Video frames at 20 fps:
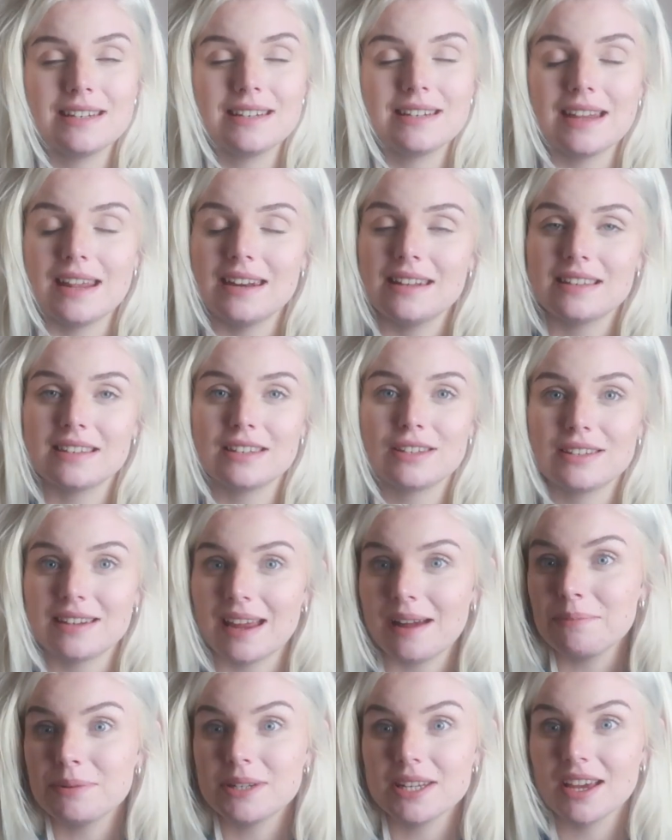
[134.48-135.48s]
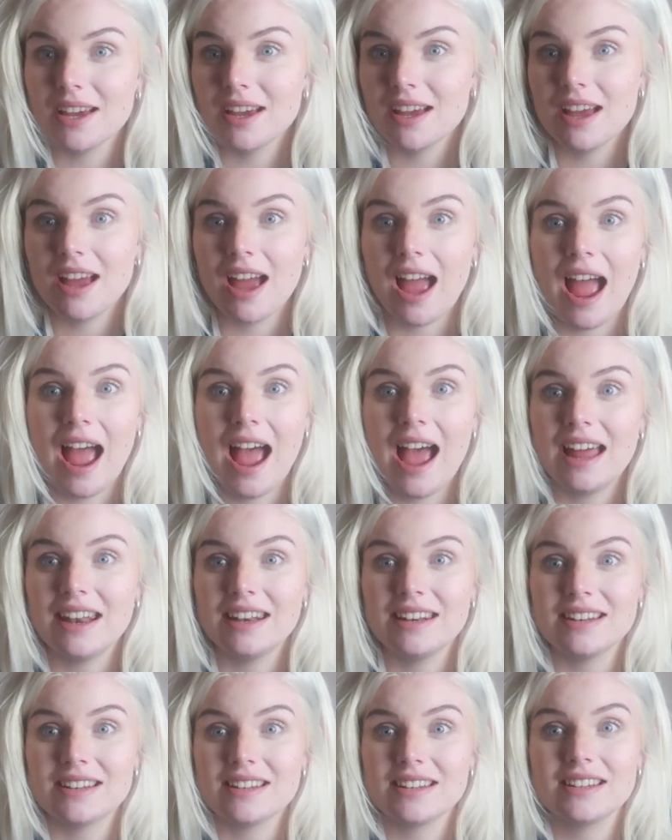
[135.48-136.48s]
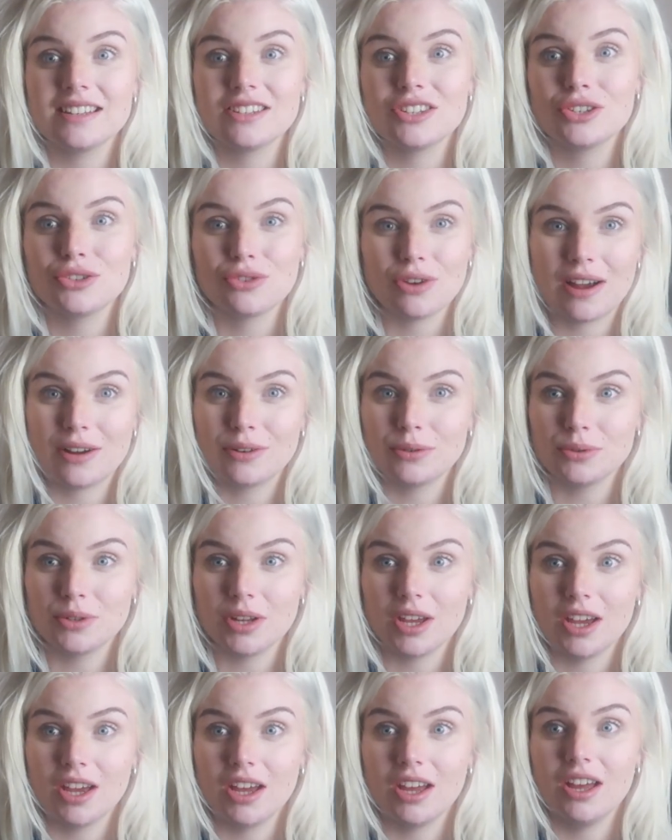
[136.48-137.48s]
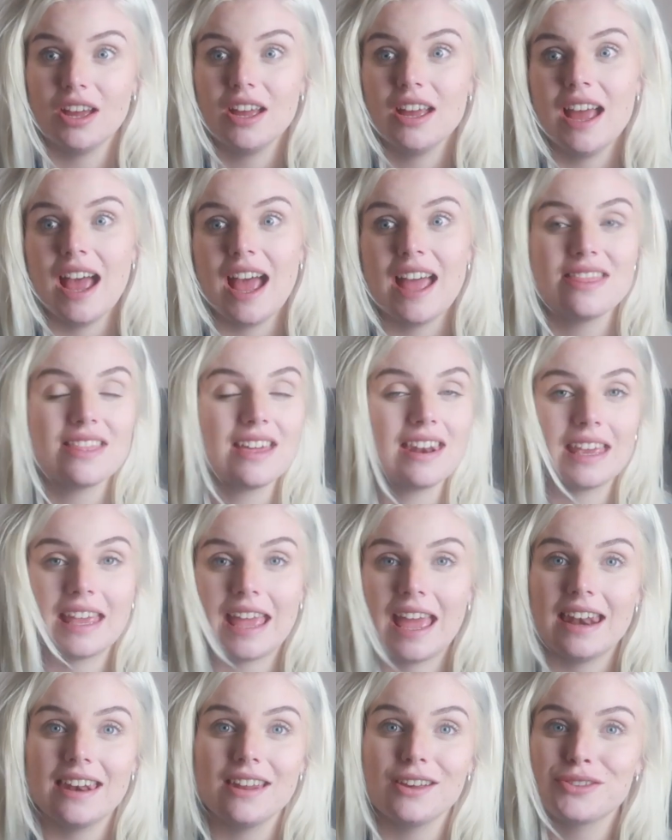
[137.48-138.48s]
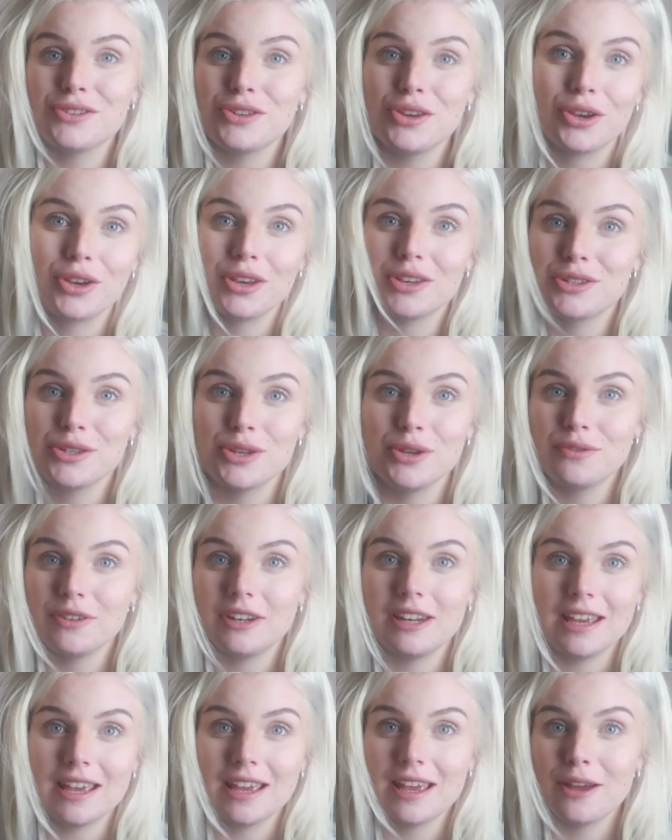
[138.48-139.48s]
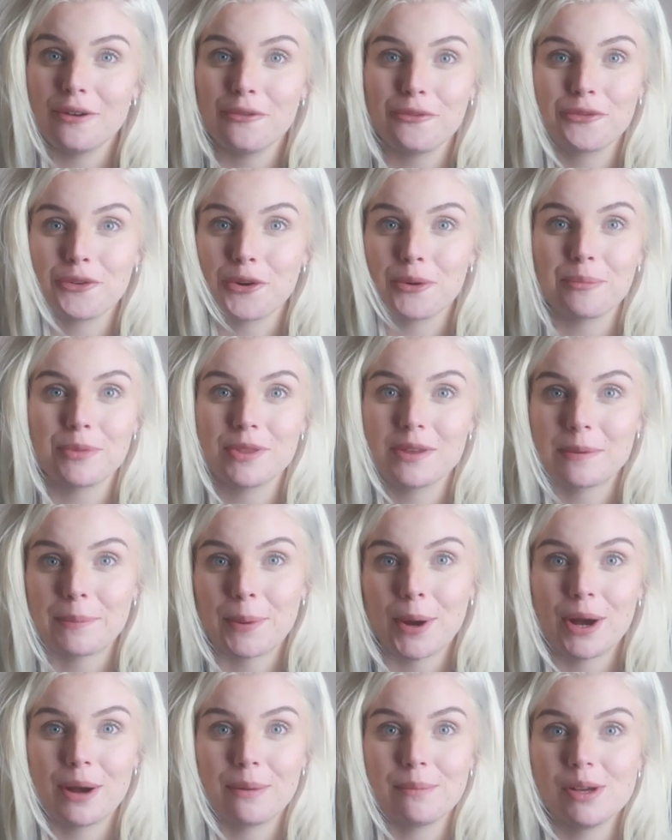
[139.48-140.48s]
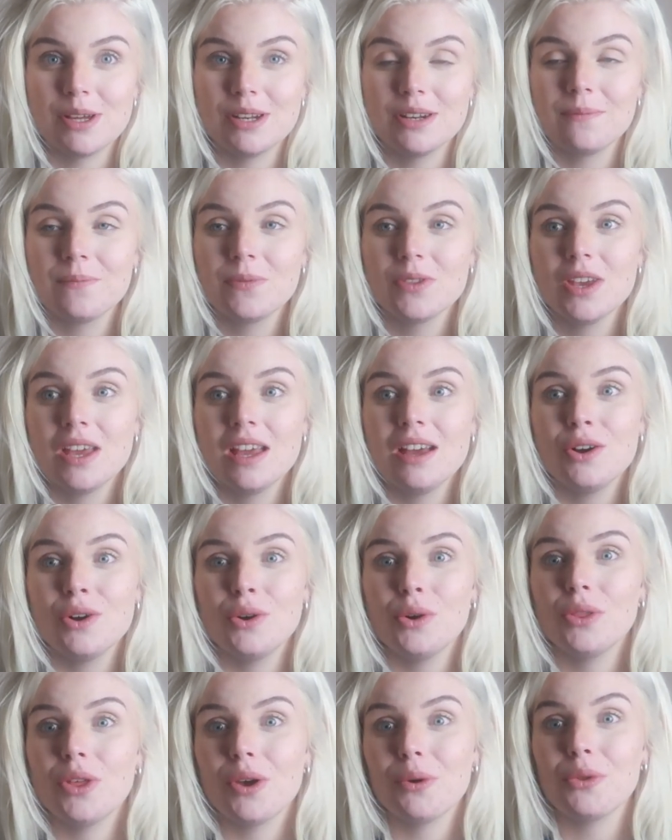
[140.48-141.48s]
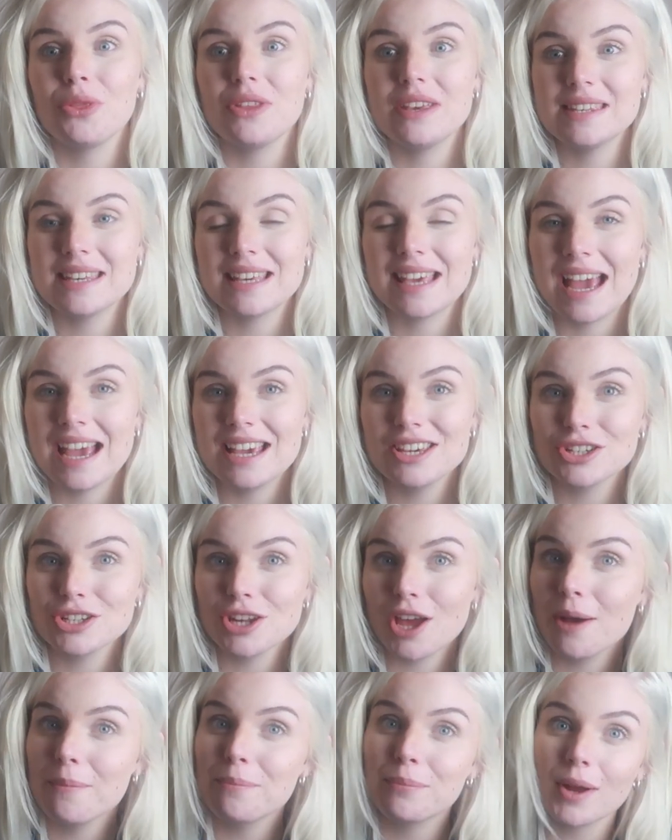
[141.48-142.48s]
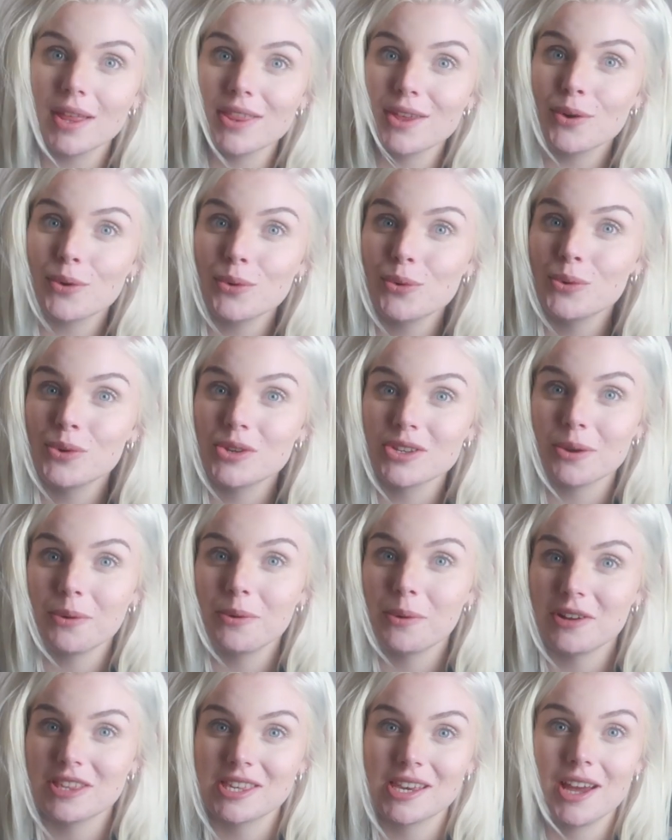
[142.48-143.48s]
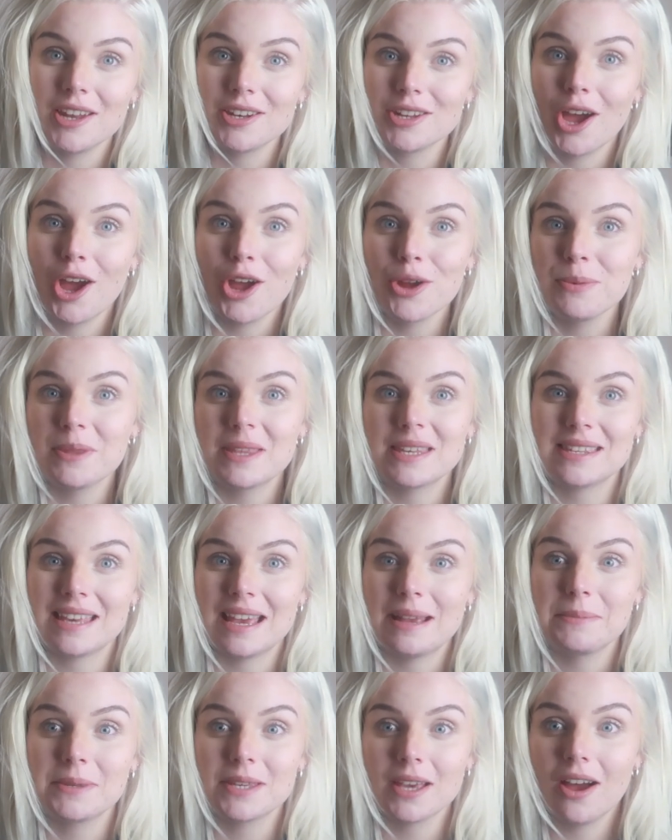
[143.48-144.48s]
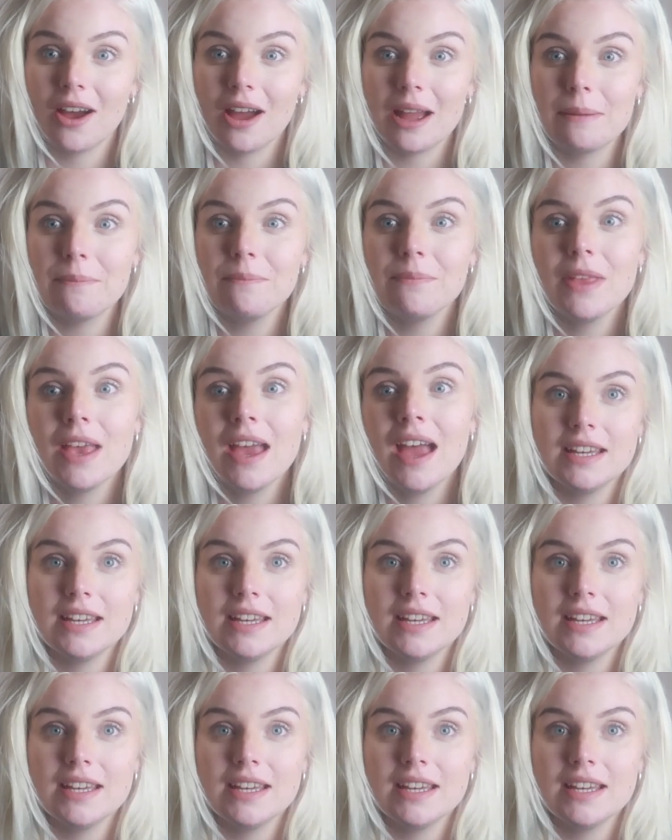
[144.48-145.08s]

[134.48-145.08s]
Dennis stabbed her and strangled her, and then again took a souvenir from the apartment. Although on this occasion her brother also returned home at the same time.